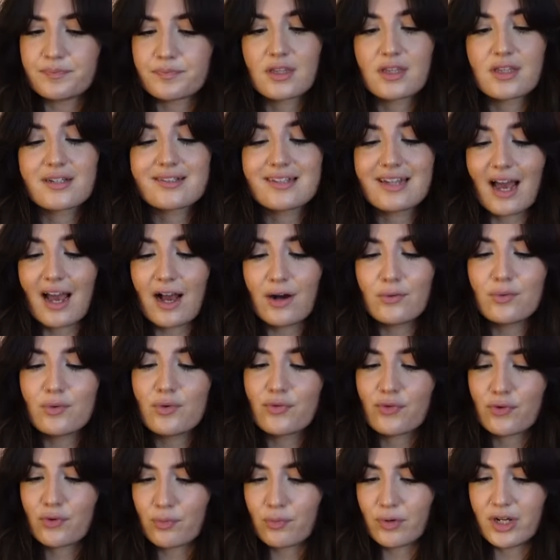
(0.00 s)
the tower
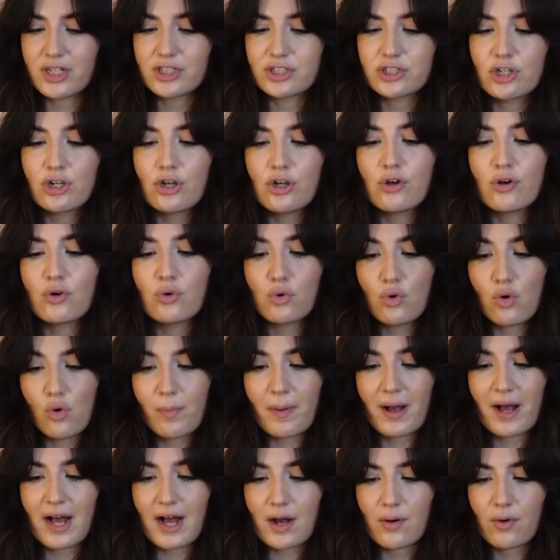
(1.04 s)
from which all
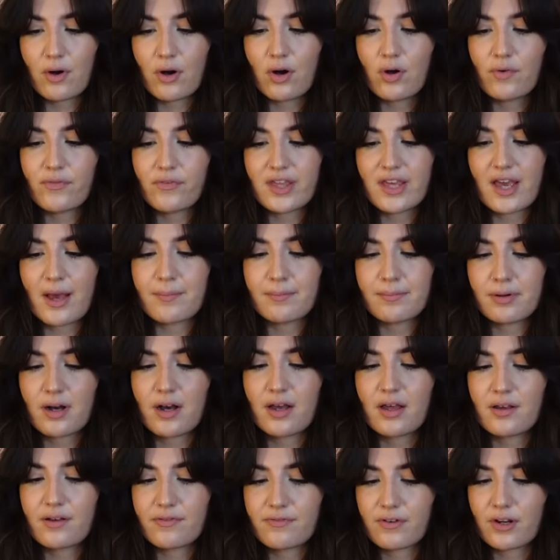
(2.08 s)
power of the
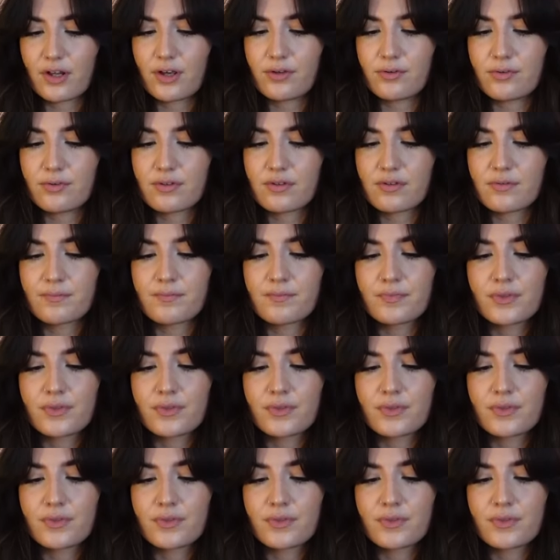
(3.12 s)
empire flows.